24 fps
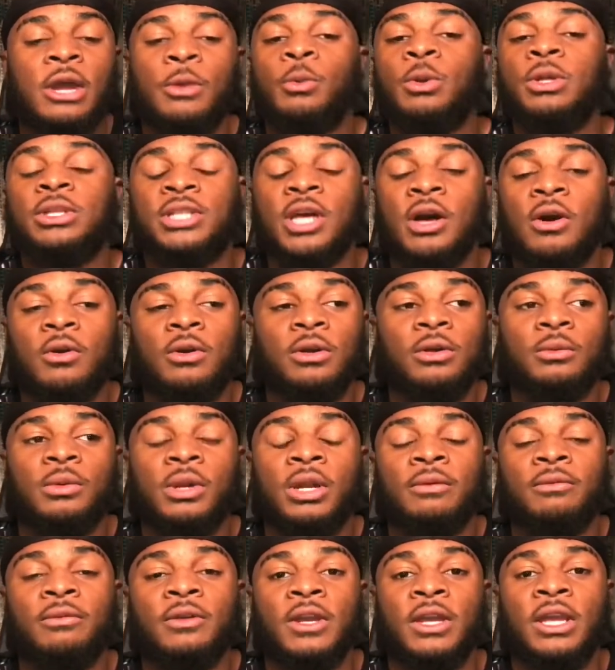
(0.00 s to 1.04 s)
we talking or
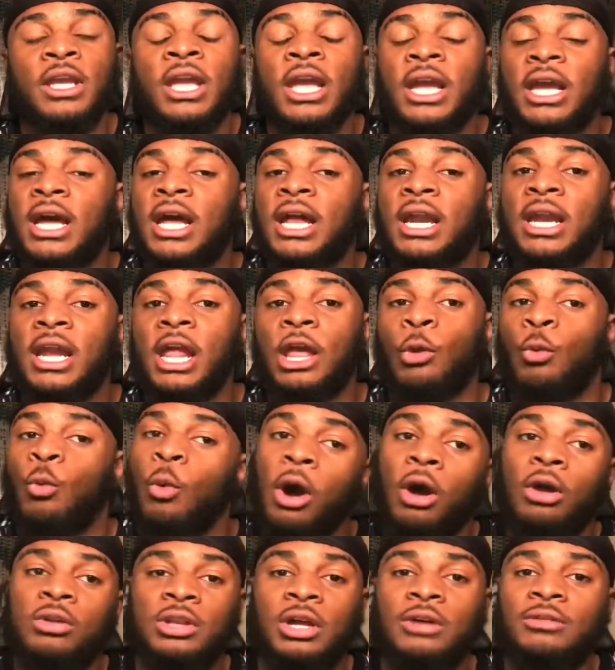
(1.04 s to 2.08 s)
whatever, and he had kind of like
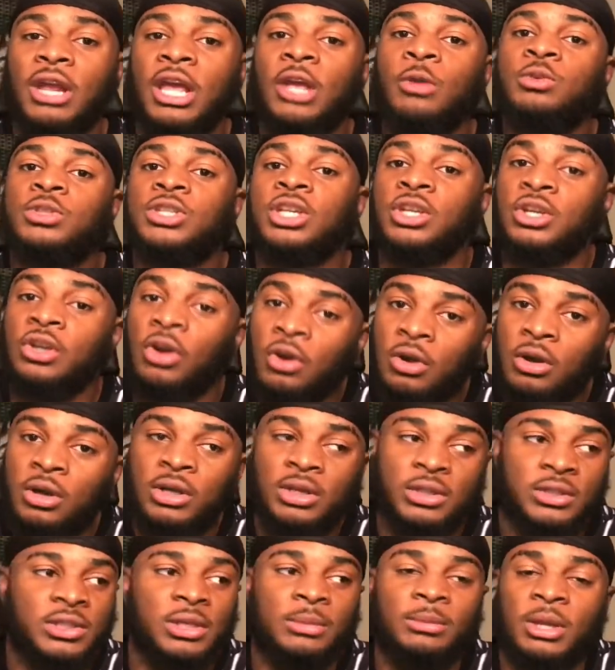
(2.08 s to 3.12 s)
walked off, like he was annoyed
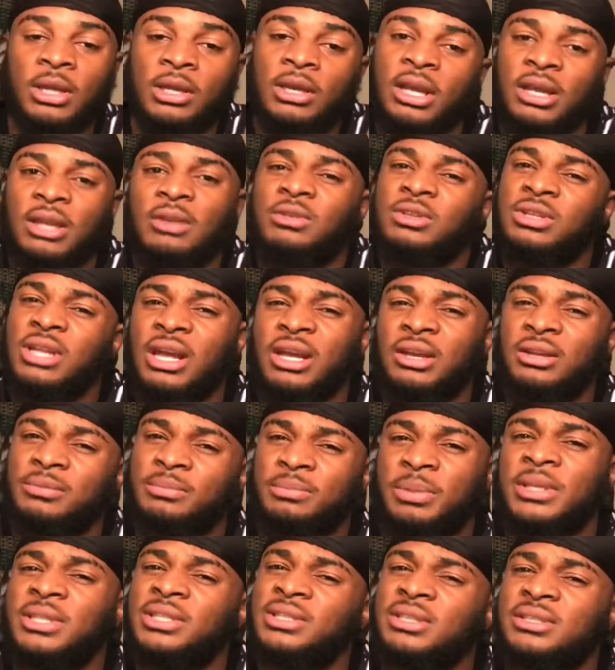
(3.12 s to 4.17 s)
or something, like he was like
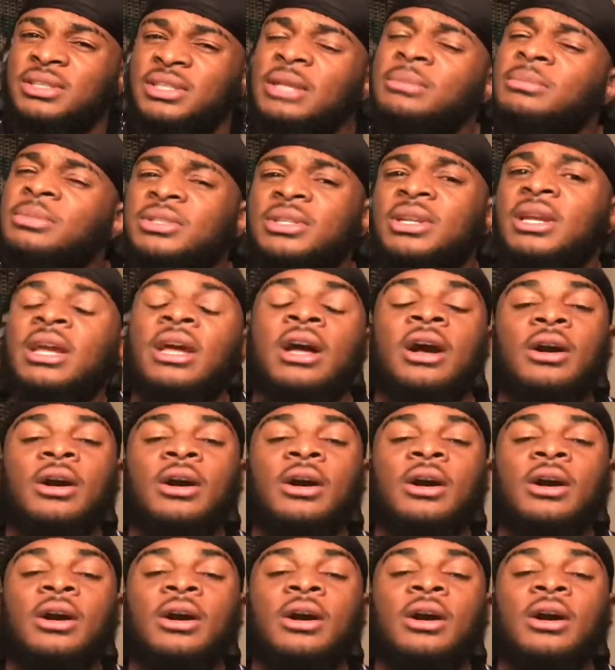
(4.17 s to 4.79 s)
pissed or something,